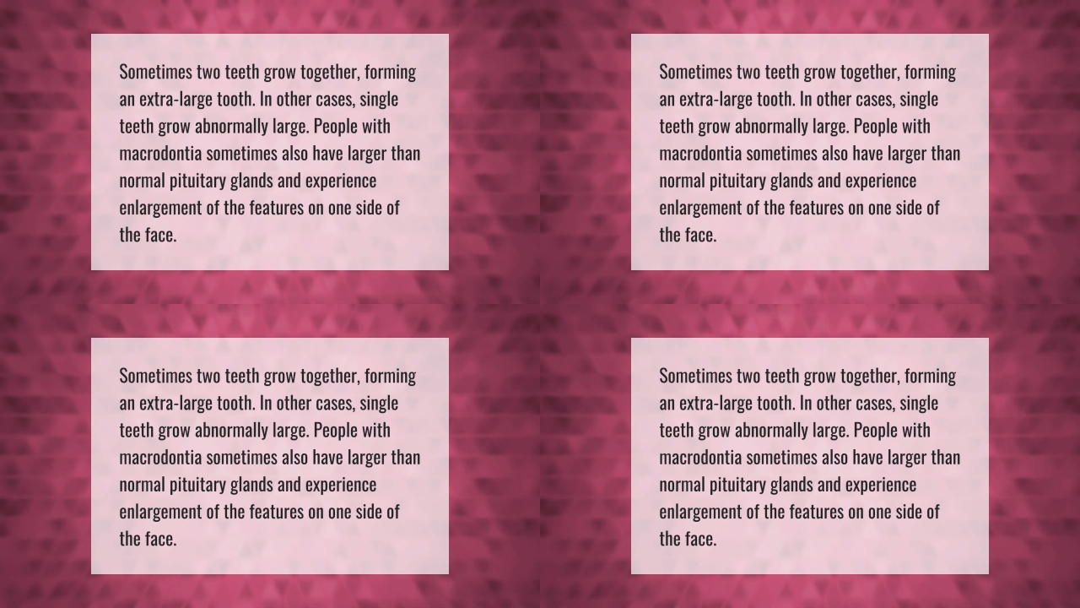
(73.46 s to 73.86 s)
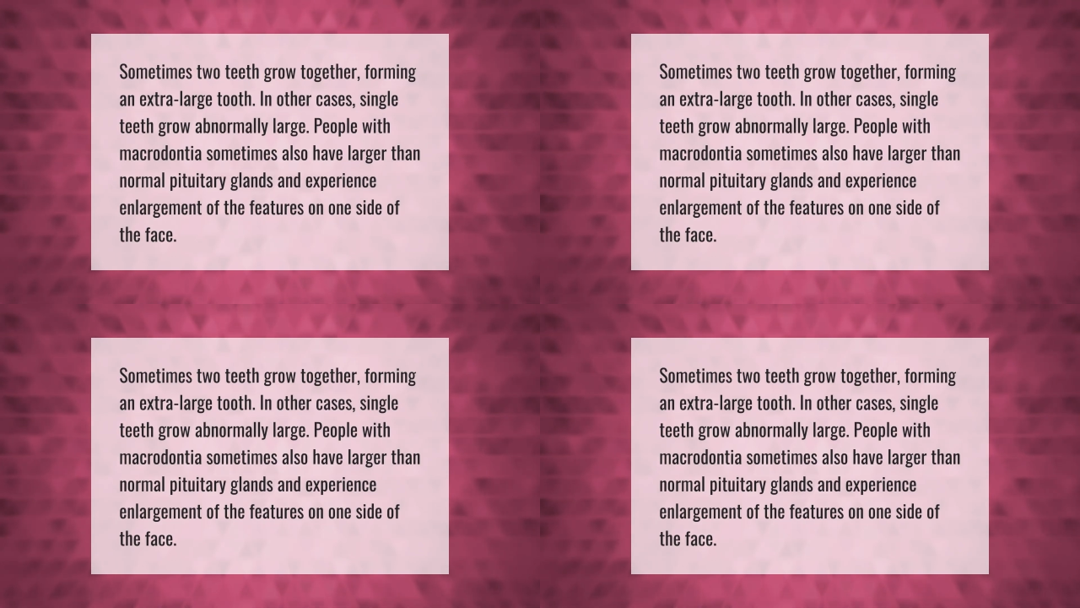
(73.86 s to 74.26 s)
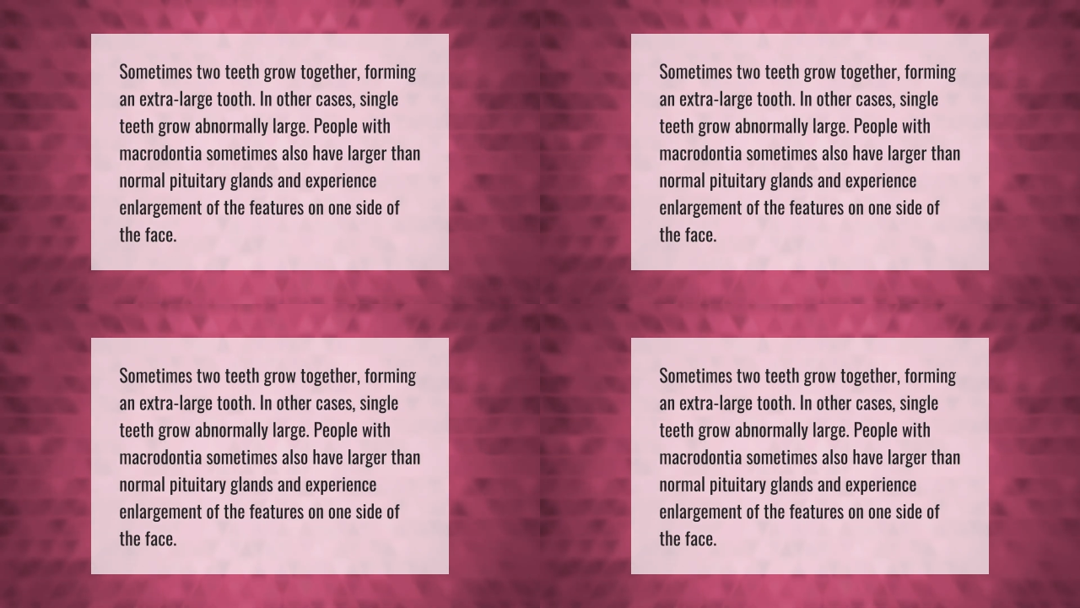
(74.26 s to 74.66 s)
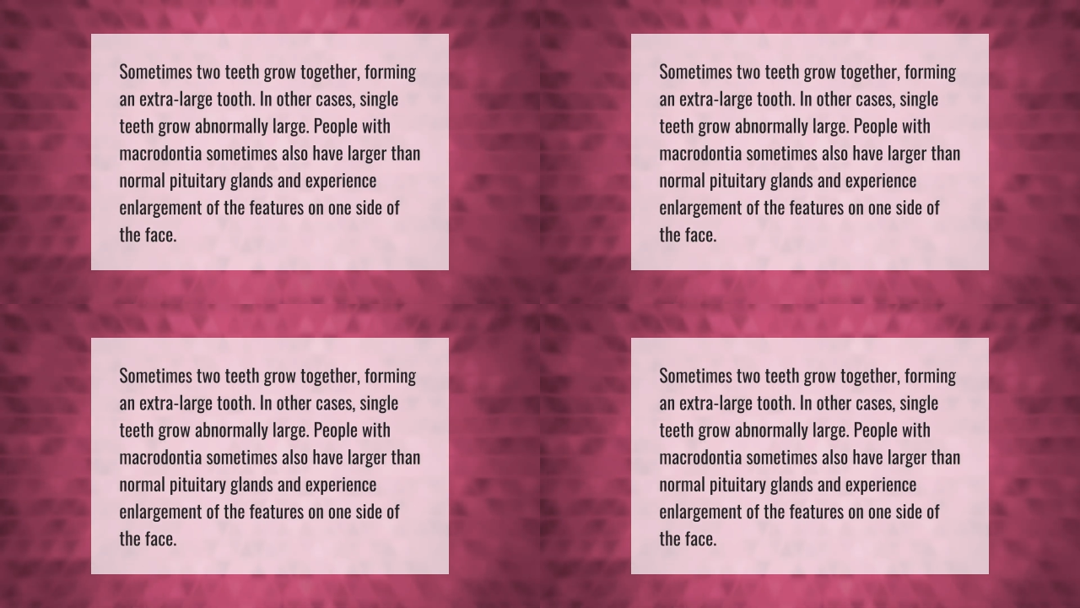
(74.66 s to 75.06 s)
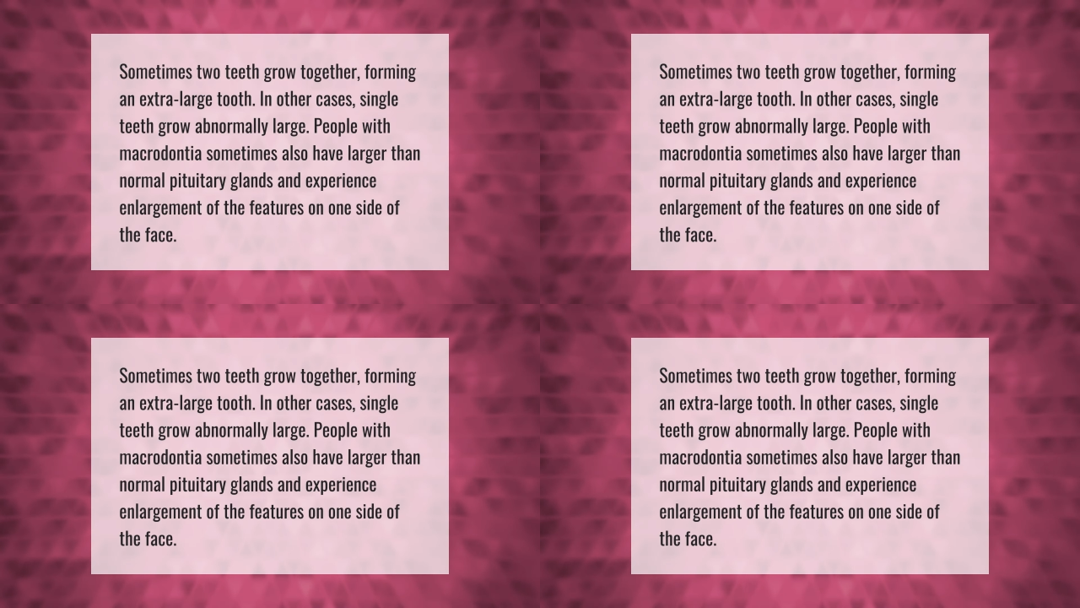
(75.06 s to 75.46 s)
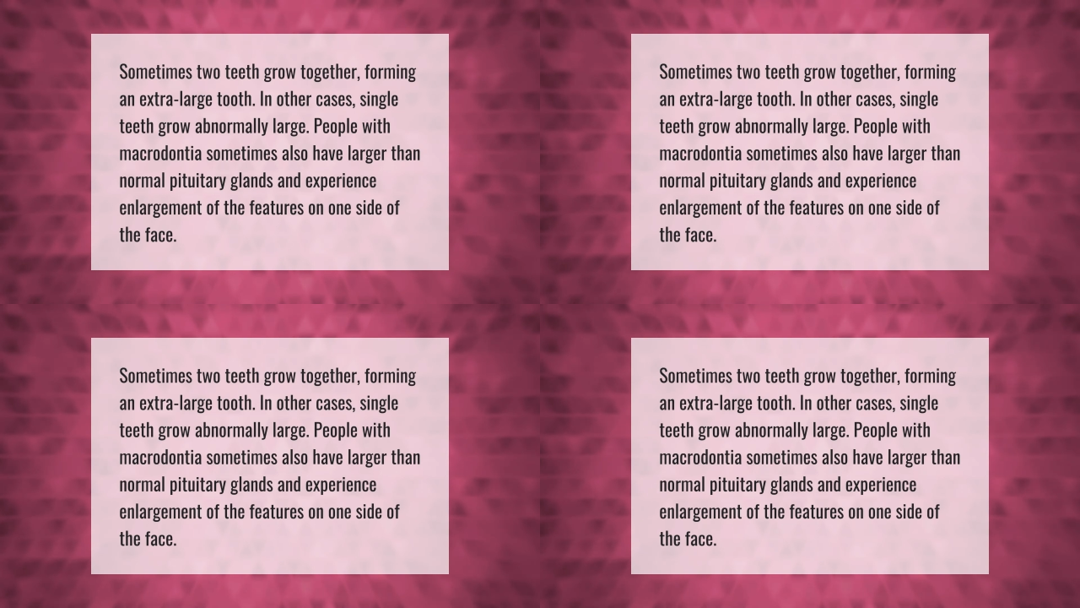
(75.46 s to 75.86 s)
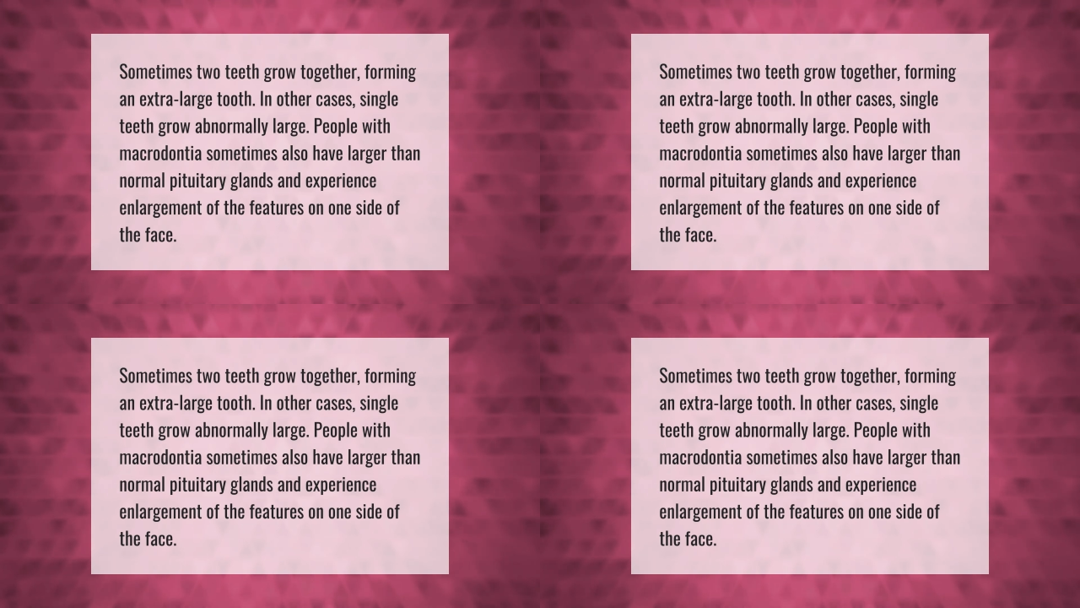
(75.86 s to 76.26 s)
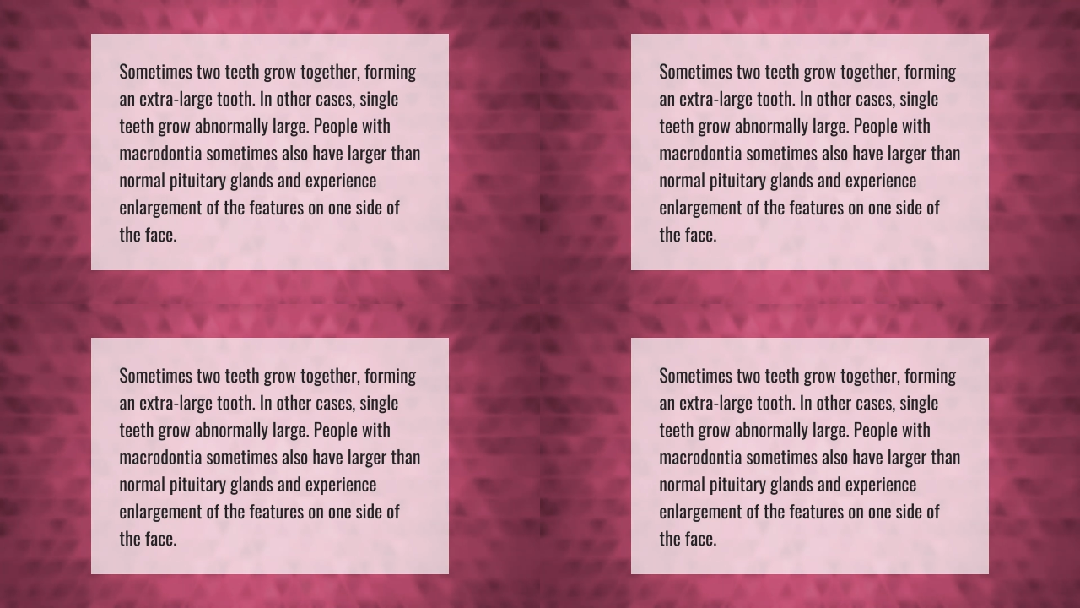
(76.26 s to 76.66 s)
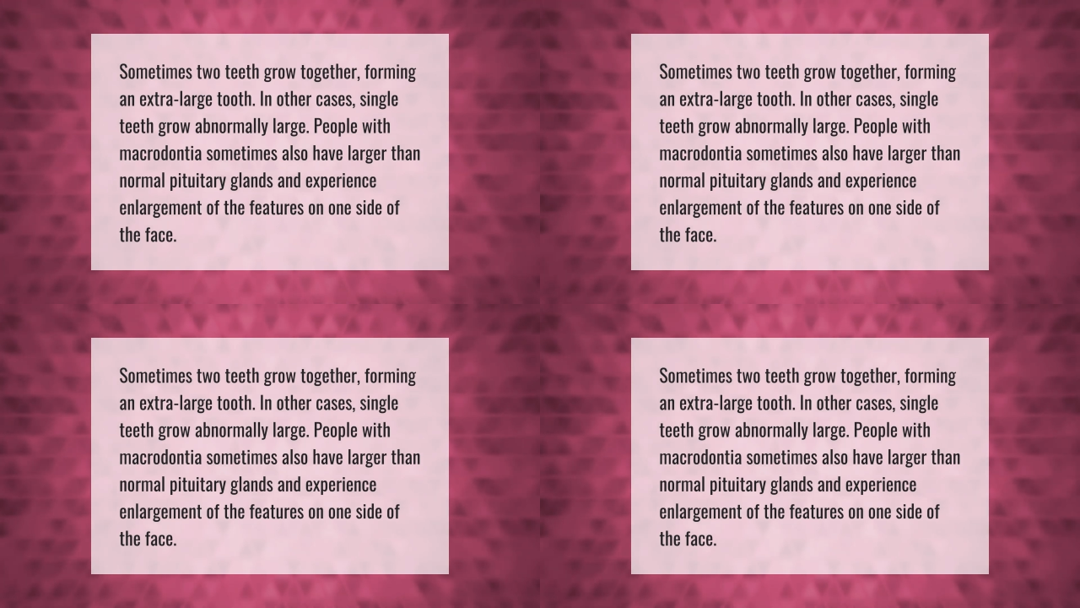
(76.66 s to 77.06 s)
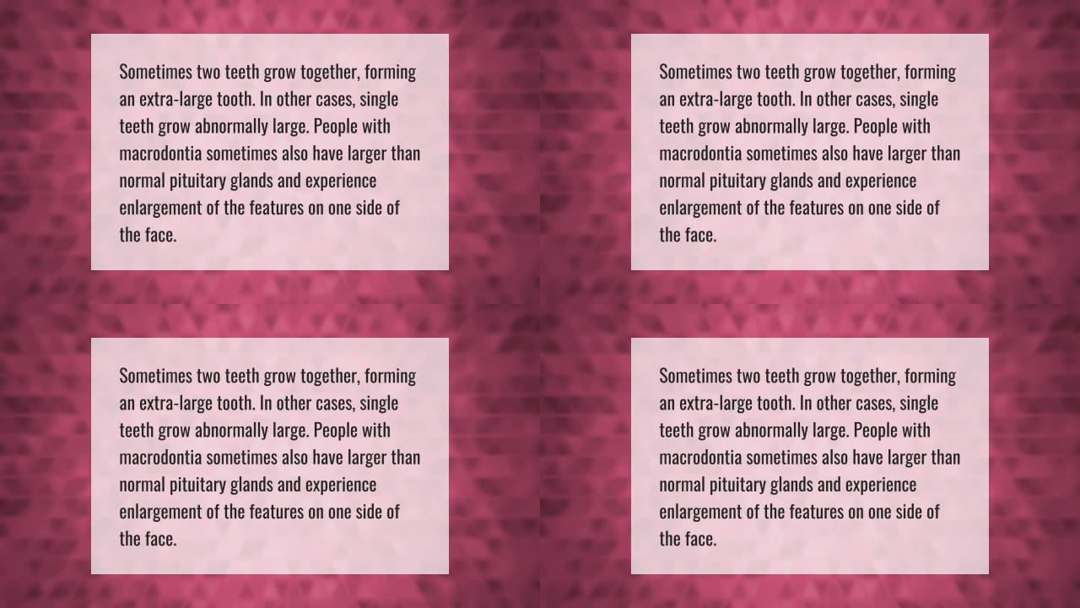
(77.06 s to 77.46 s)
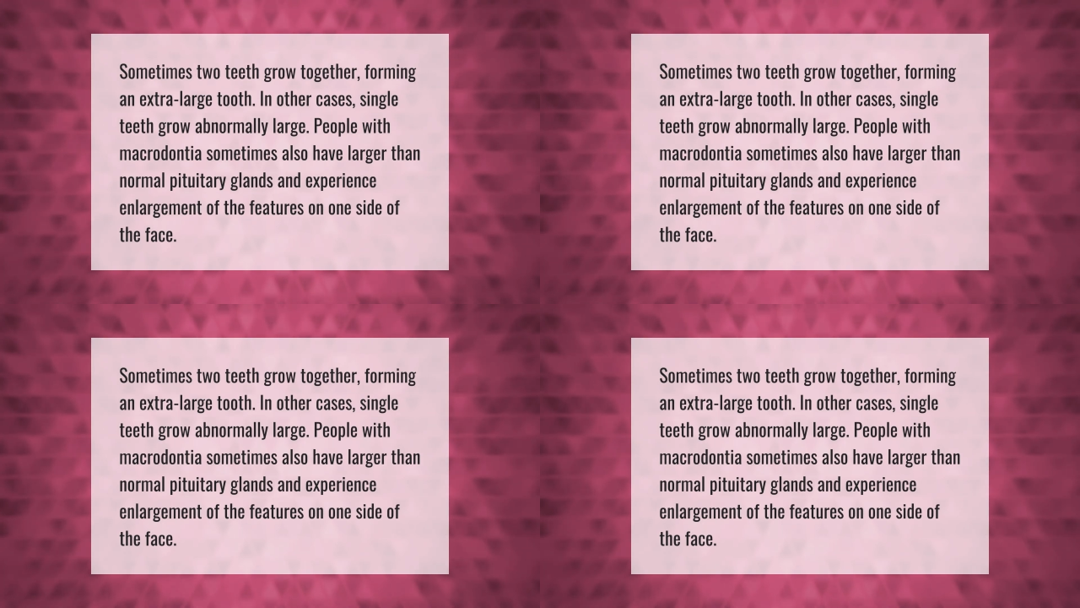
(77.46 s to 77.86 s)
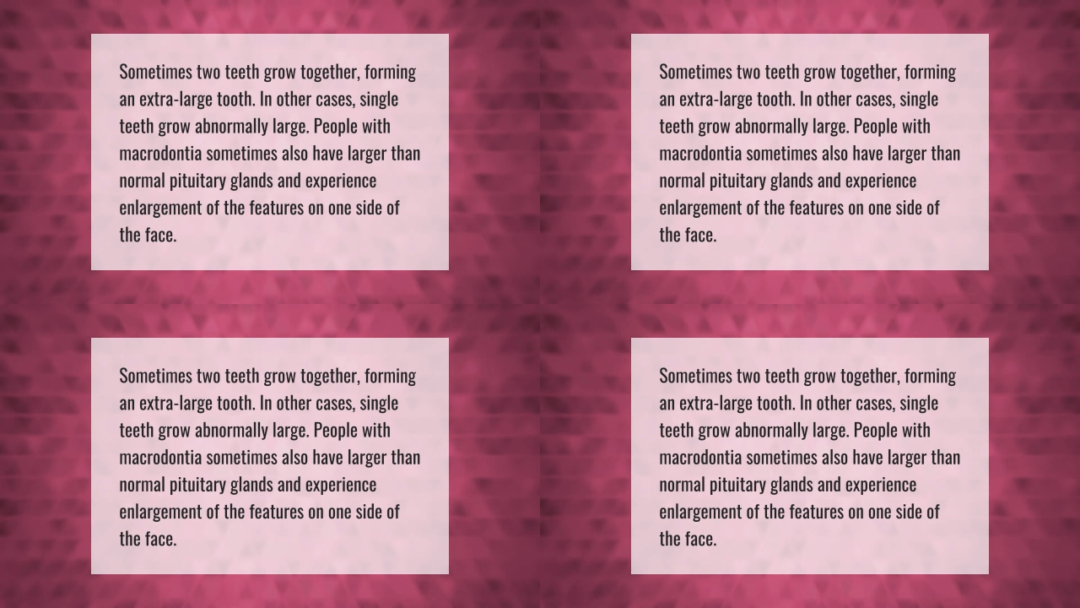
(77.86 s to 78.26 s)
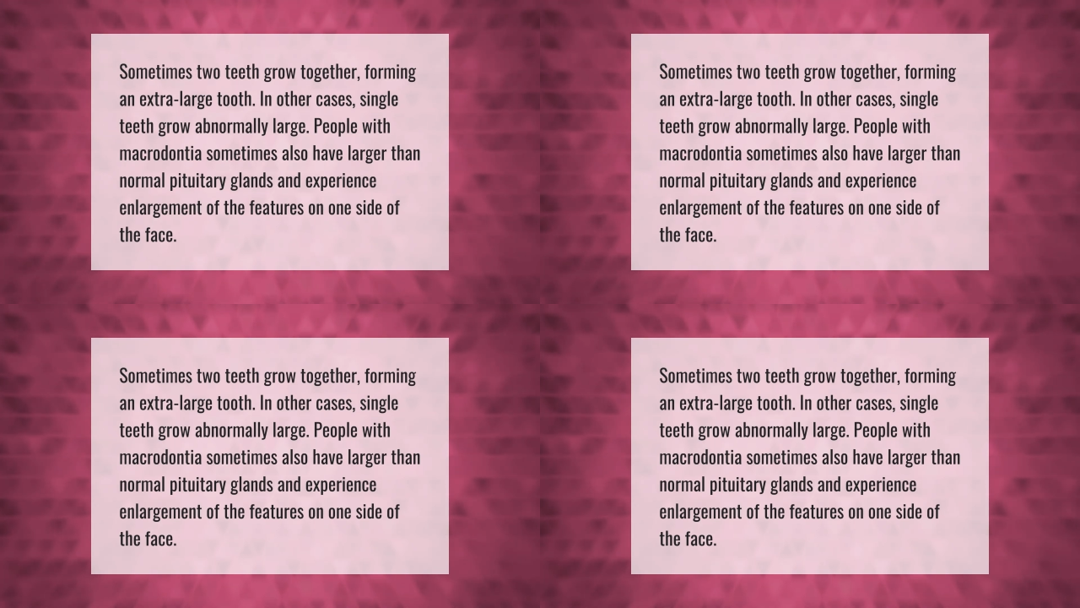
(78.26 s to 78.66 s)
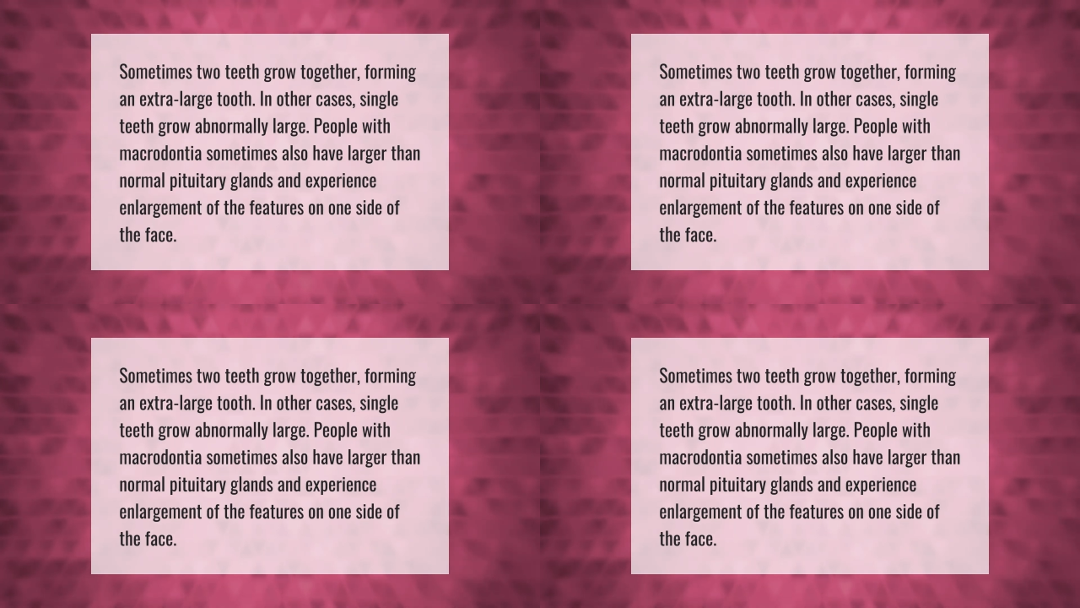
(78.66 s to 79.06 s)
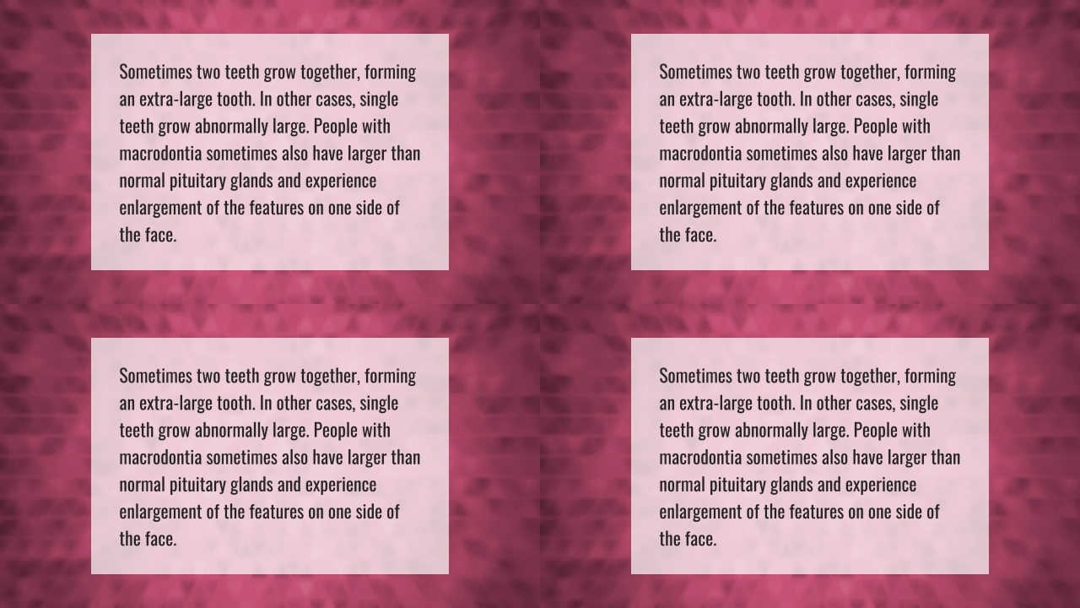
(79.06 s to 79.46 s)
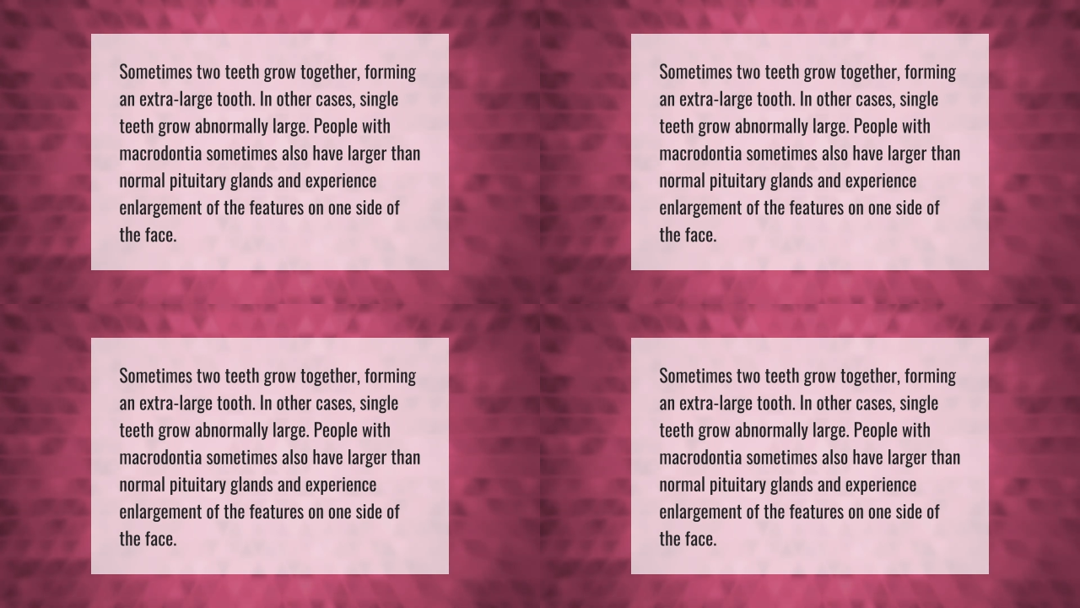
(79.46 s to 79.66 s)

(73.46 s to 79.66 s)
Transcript: Nobody's mouth can be seen.